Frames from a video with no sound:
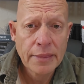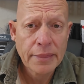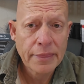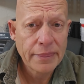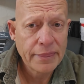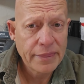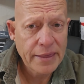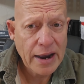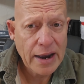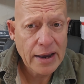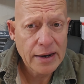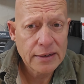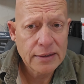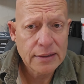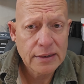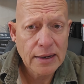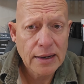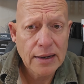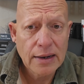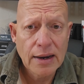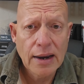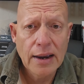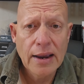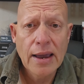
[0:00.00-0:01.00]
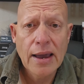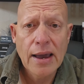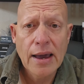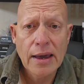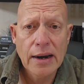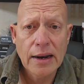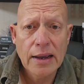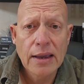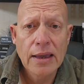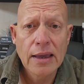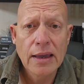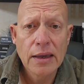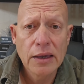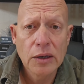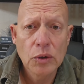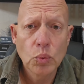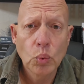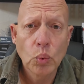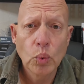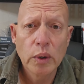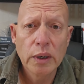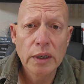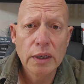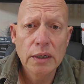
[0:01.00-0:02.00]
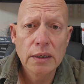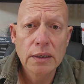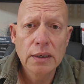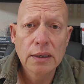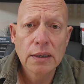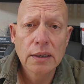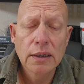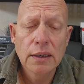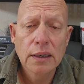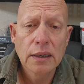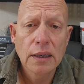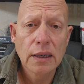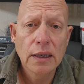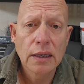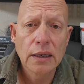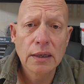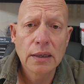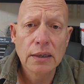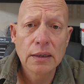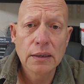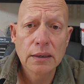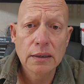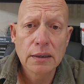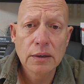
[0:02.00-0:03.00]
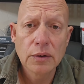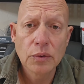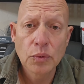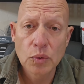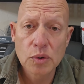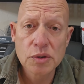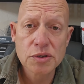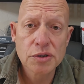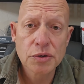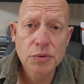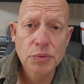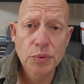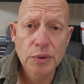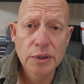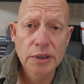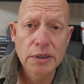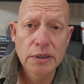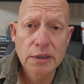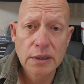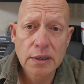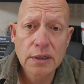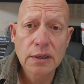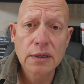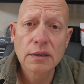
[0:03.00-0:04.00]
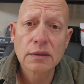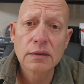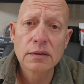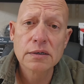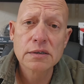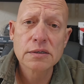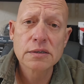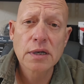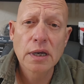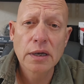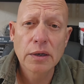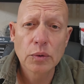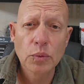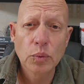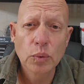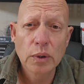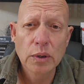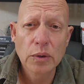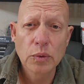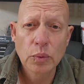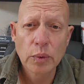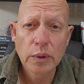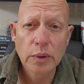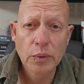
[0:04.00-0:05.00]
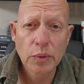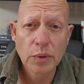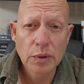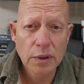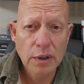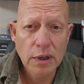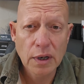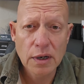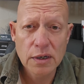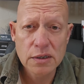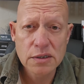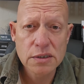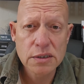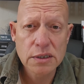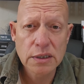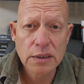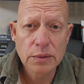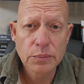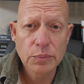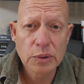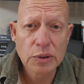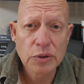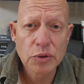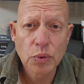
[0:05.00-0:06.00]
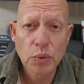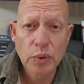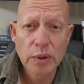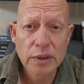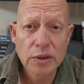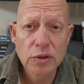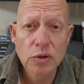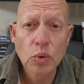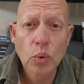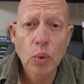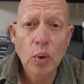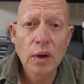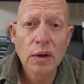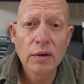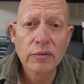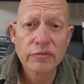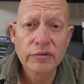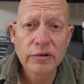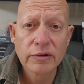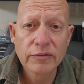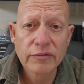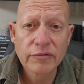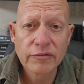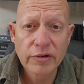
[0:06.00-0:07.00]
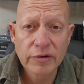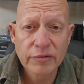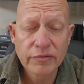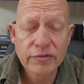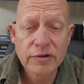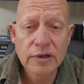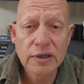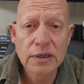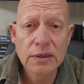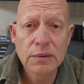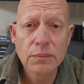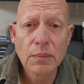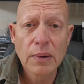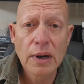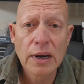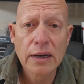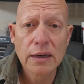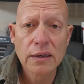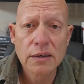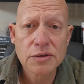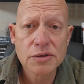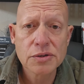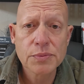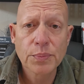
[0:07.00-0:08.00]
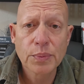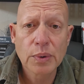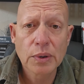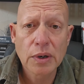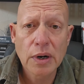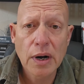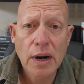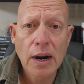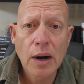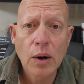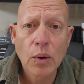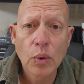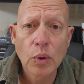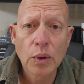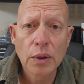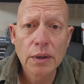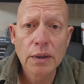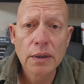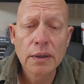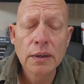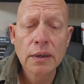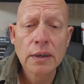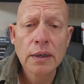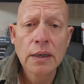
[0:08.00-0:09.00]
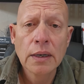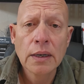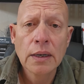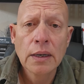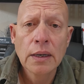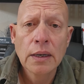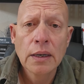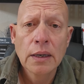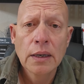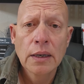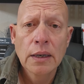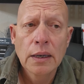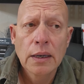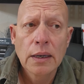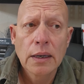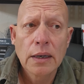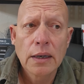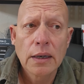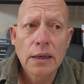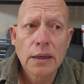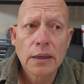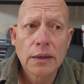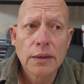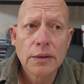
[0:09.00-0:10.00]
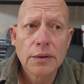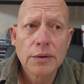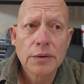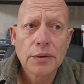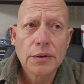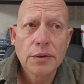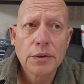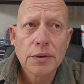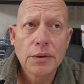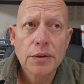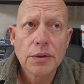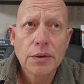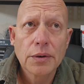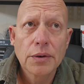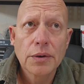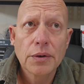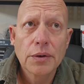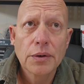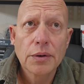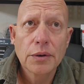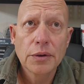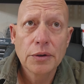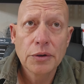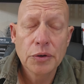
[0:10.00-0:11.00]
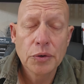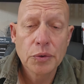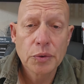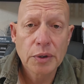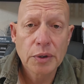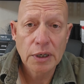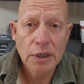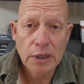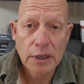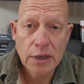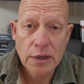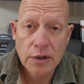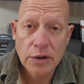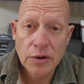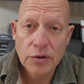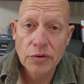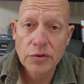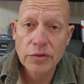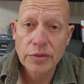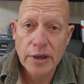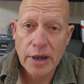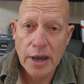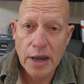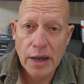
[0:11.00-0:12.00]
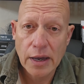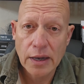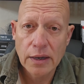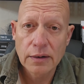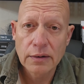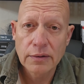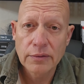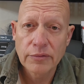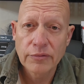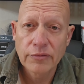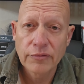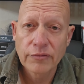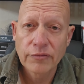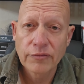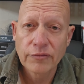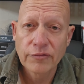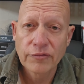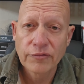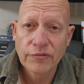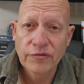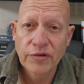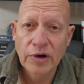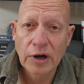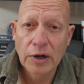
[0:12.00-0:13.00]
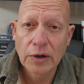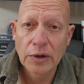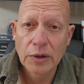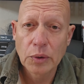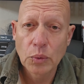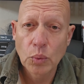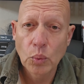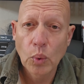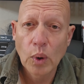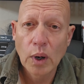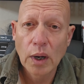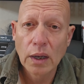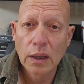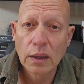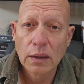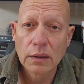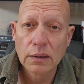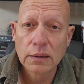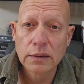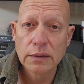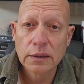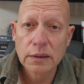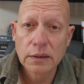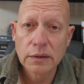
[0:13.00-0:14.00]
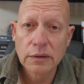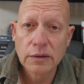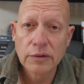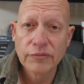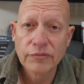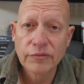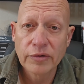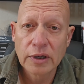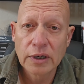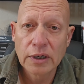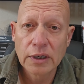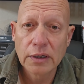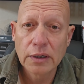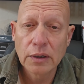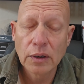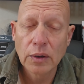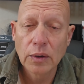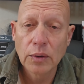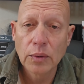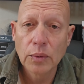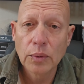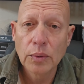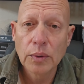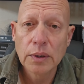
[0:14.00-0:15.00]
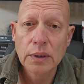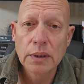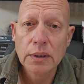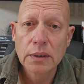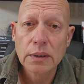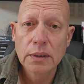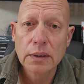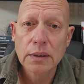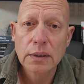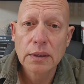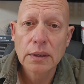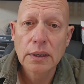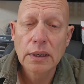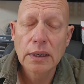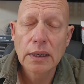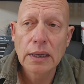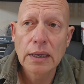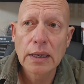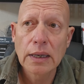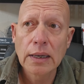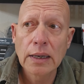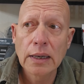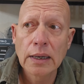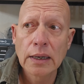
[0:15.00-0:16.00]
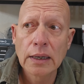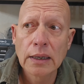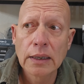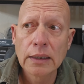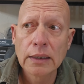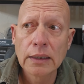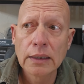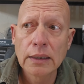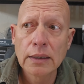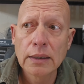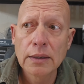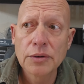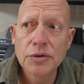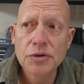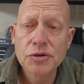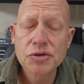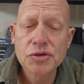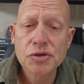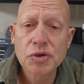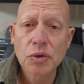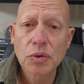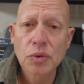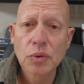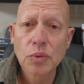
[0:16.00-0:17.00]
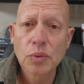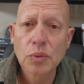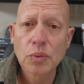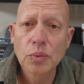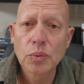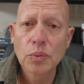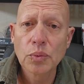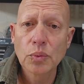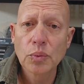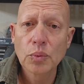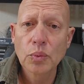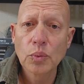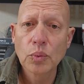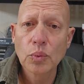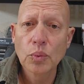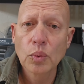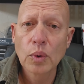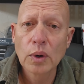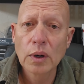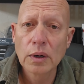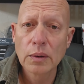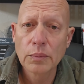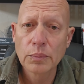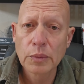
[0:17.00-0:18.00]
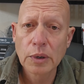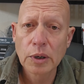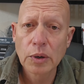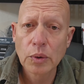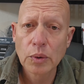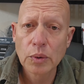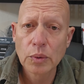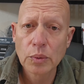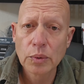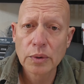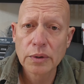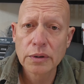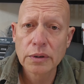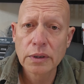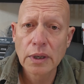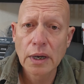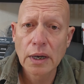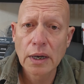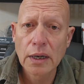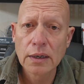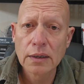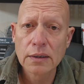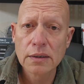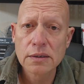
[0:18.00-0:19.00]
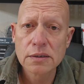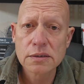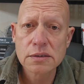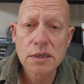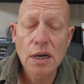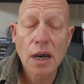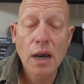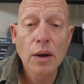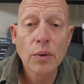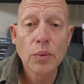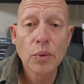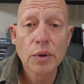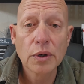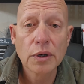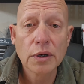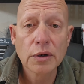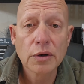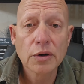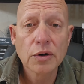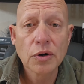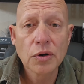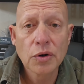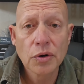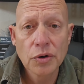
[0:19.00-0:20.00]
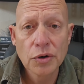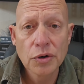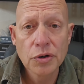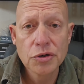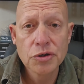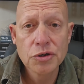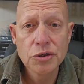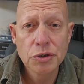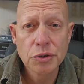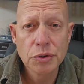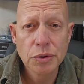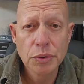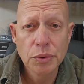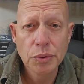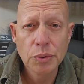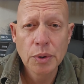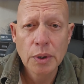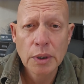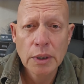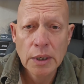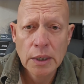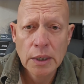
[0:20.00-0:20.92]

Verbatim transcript: that day I had a headwind, and it was a ridiculous headwind. We were gusting between twelve and fifteen miles per hour. And you hear that very well in the video. And so where I'm going with that is I would encourage you